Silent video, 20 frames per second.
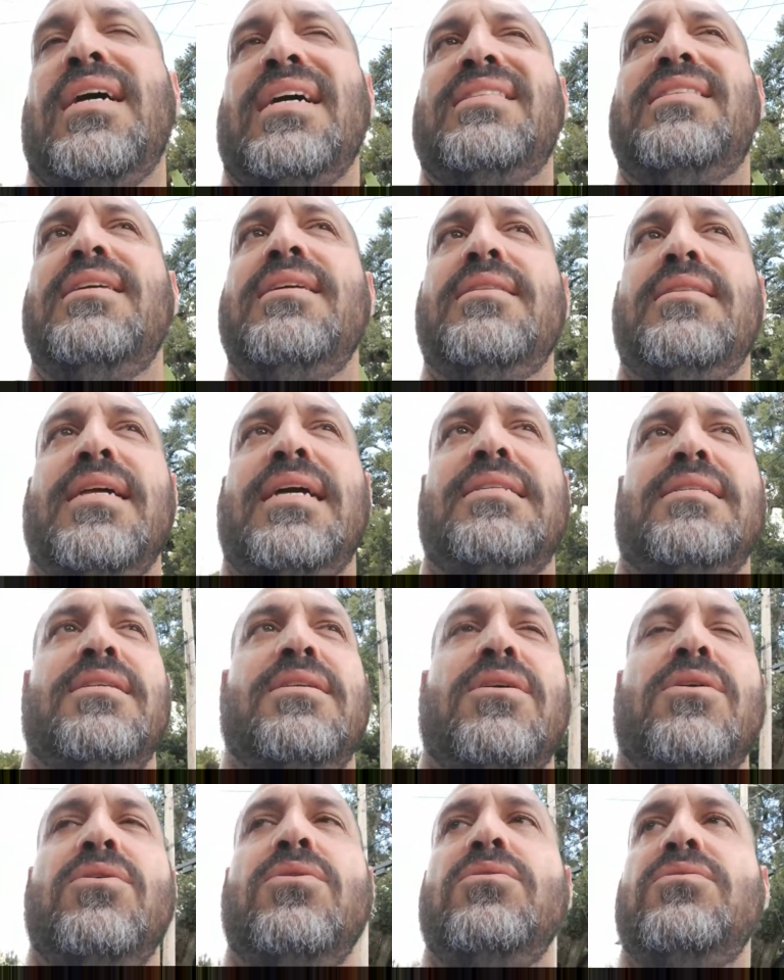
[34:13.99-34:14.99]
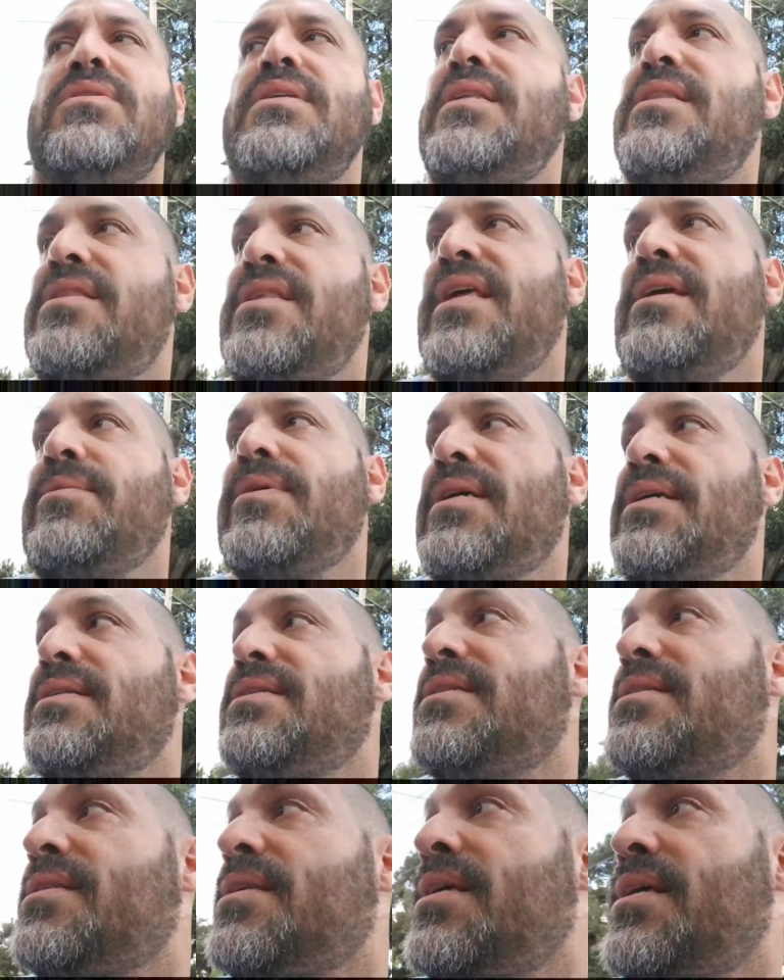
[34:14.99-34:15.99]
I think that's the only thing,
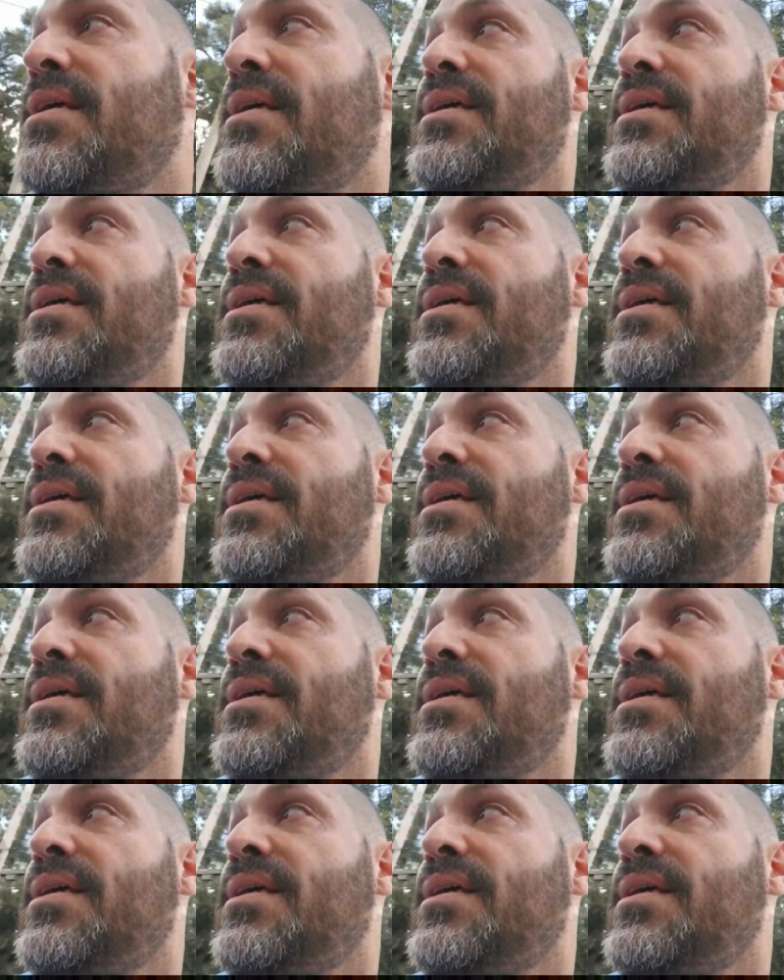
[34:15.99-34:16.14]
because